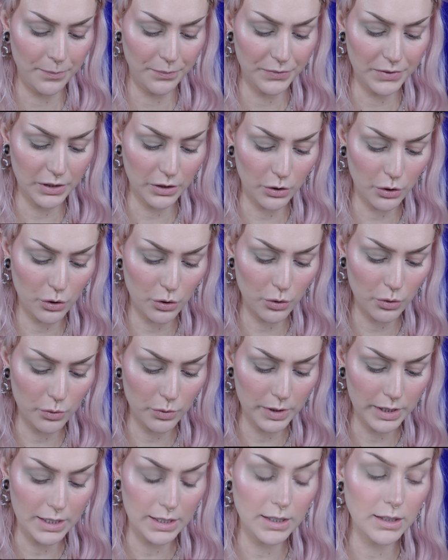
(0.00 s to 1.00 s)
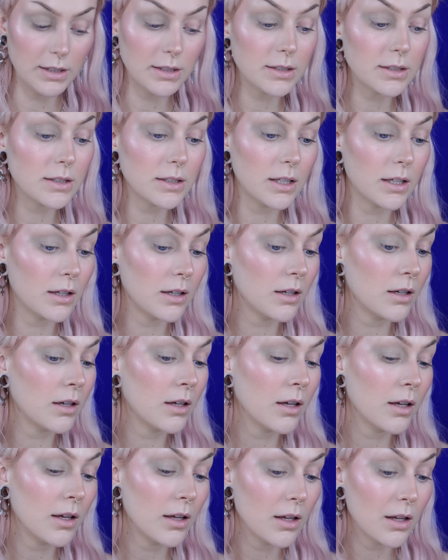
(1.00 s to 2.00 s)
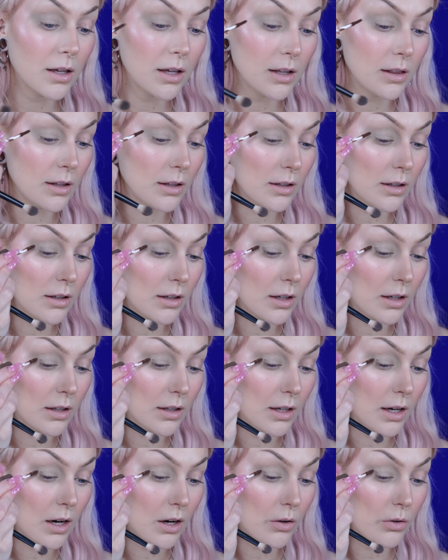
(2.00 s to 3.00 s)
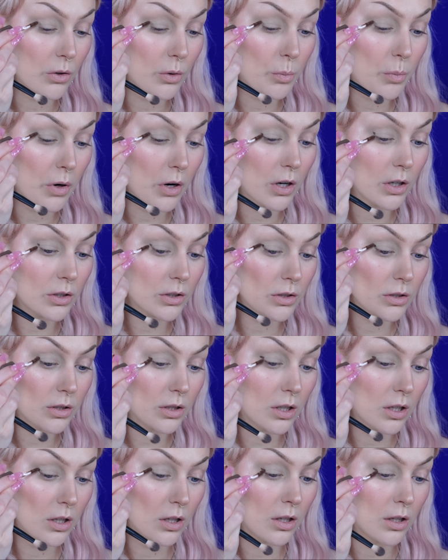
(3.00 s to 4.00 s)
the crease and like in the outer parts.